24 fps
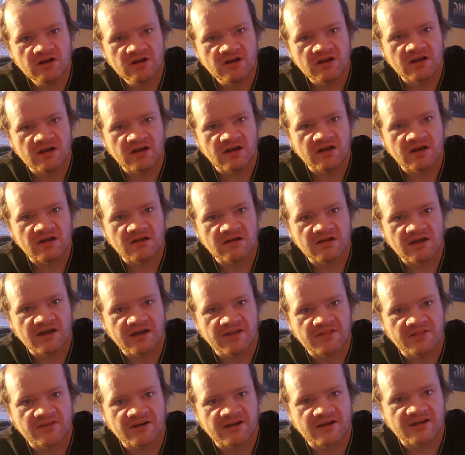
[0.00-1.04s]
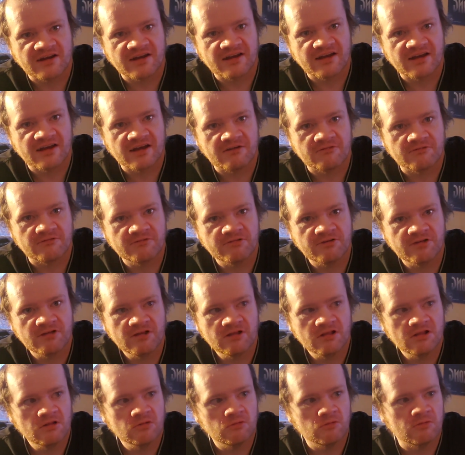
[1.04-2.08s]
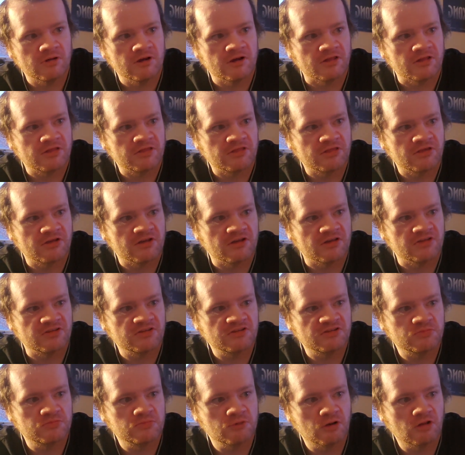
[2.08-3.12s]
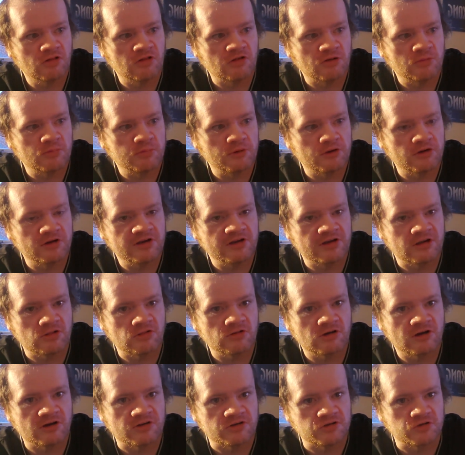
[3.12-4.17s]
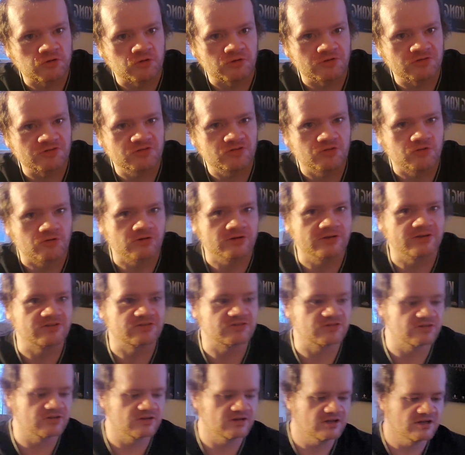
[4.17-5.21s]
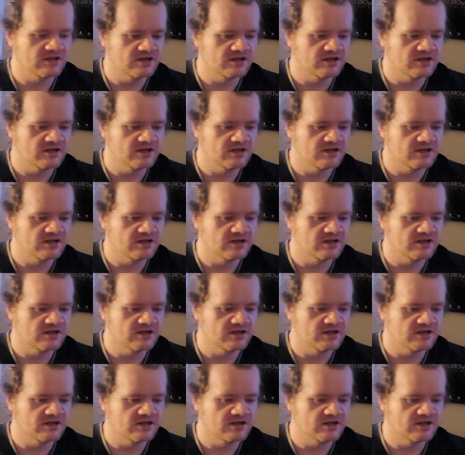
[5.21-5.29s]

that I have with a smaller book and a lot of short stories.